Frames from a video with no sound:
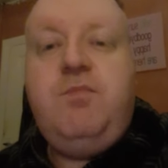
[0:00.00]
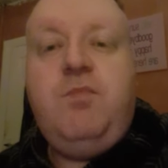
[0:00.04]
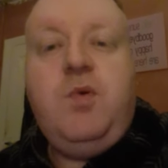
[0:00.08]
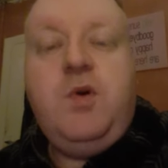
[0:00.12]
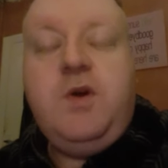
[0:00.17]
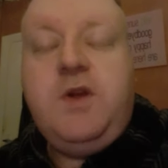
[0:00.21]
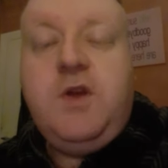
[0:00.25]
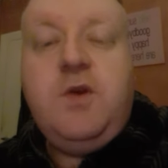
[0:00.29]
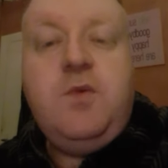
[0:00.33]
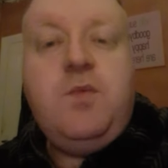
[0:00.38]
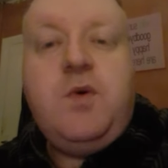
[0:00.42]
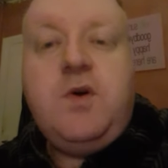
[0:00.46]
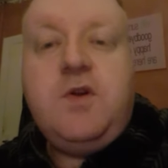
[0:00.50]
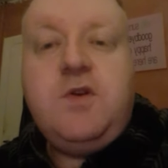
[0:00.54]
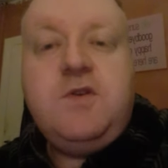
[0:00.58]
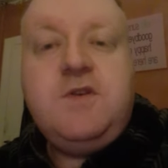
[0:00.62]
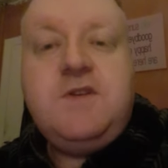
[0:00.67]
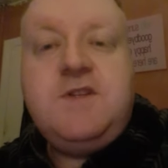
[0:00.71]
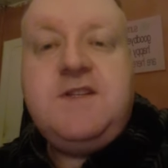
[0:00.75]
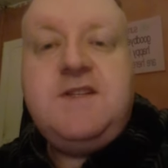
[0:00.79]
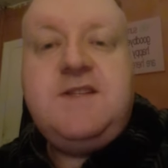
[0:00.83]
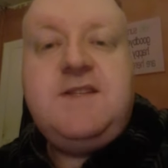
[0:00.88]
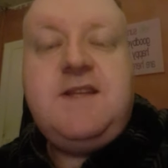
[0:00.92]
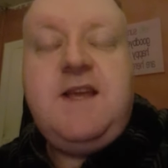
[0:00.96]
what you want
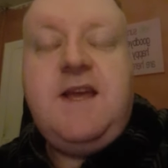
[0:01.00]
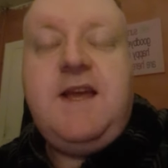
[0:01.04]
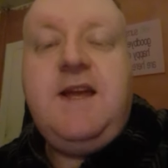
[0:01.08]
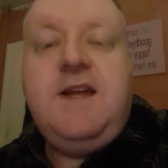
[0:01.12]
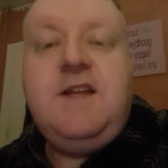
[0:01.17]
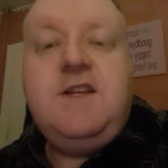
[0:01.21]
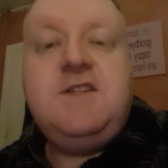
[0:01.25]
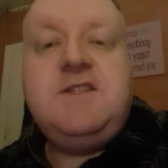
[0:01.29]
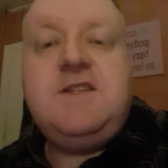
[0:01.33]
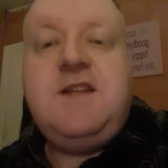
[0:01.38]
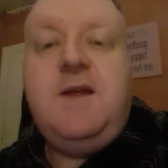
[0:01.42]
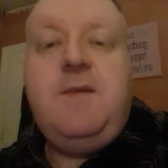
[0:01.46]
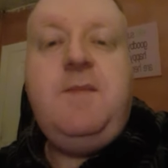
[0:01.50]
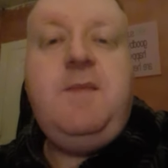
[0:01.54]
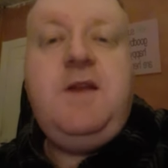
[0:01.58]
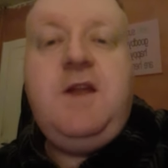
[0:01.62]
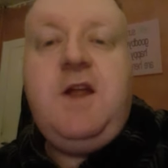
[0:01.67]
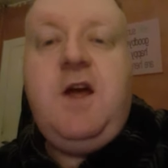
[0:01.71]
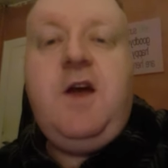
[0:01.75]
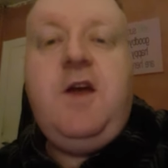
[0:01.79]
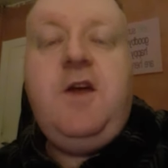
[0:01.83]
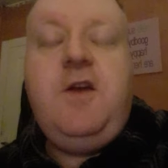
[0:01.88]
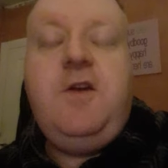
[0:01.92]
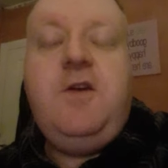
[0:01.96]
to see, just let me
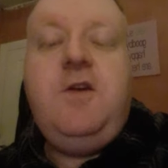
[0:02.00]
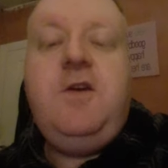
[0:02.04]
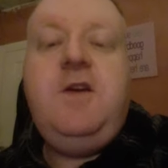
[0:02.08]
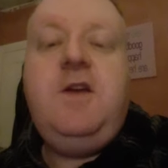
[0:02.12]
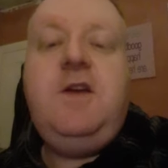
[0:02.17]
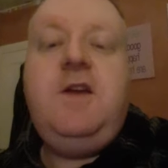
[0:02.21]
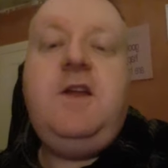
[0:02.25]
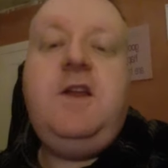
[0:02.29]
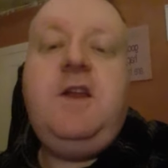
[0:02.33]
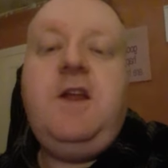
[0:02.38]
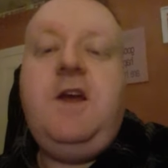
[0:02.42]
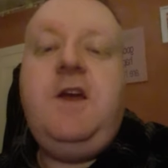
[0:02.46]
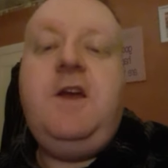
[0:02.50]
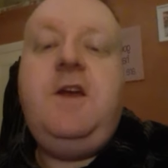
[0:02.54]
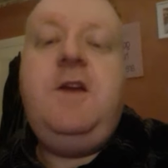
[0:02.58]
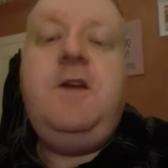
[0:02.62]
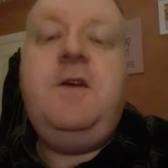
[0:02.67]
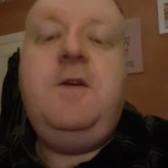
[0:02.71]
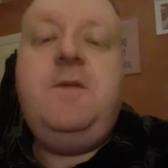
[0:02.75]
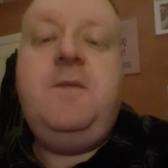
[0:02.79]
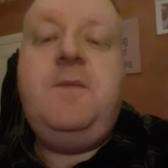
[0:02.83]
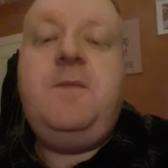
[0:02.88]
know. You know,